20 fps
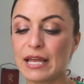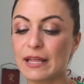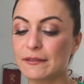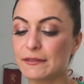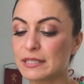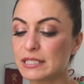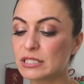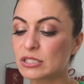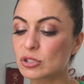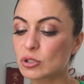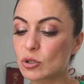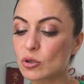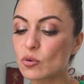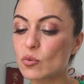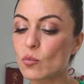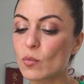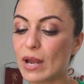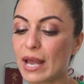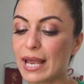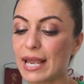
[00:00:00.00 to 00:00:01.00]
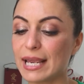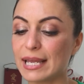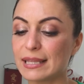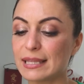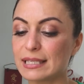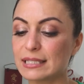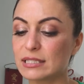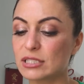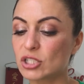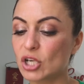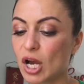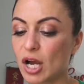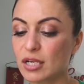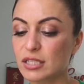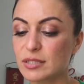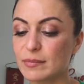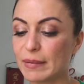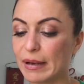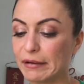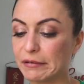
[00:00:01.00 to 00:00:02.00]
This certain way that's
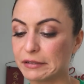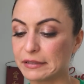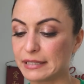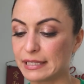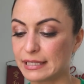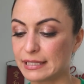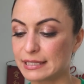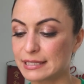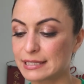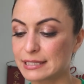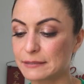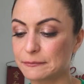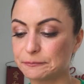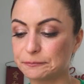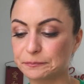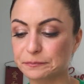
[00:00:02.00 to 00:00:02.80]
talked about in this